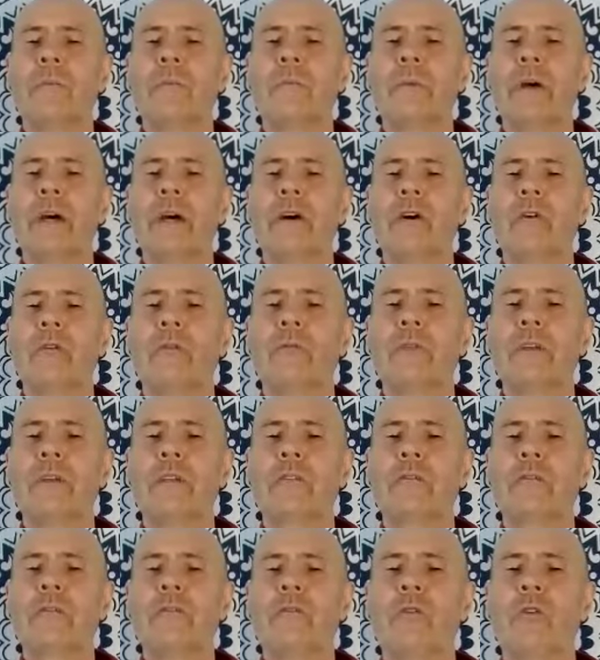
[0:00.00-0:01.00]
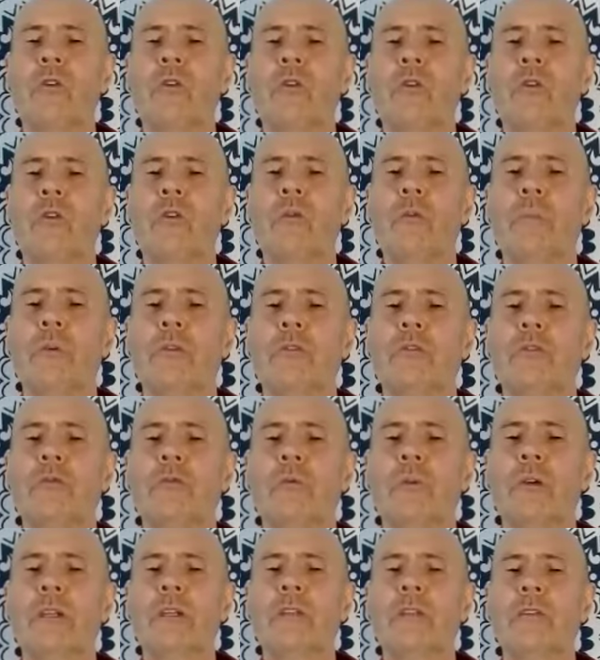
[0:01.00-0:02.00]
pelvic floor
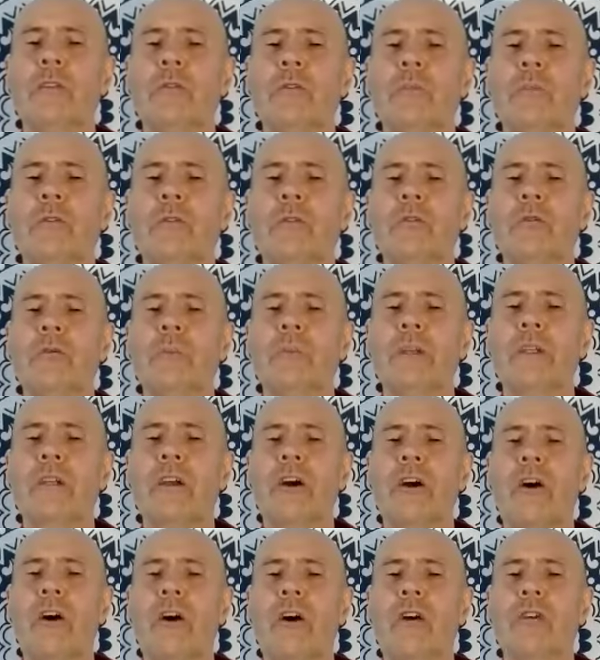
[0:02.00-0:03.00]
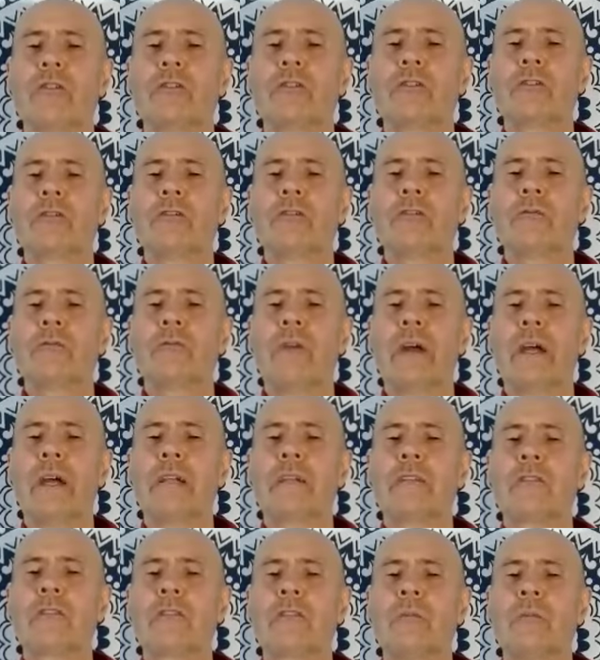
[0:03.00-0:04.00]
between the pubic arch and the
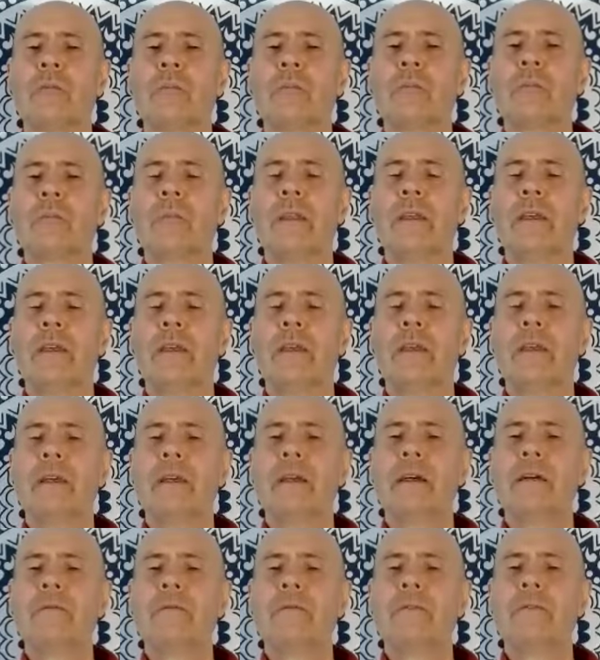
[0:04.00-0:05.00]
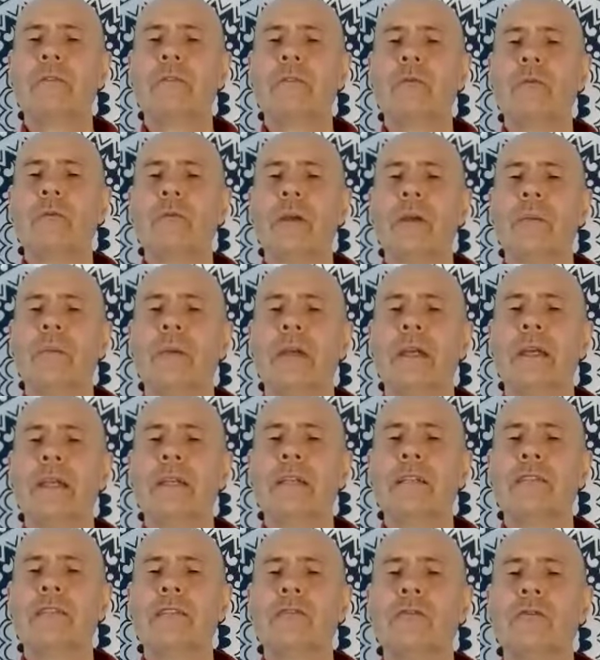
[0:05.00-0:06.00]
rectum. And for the women,
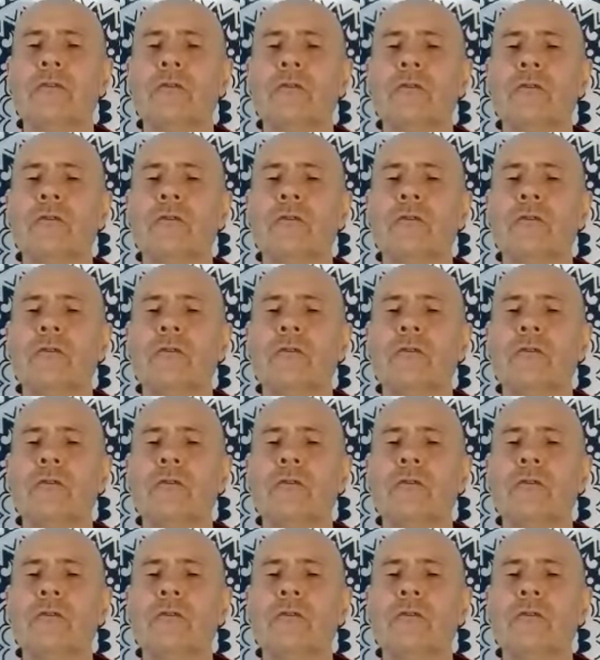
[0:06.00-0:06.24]
it's your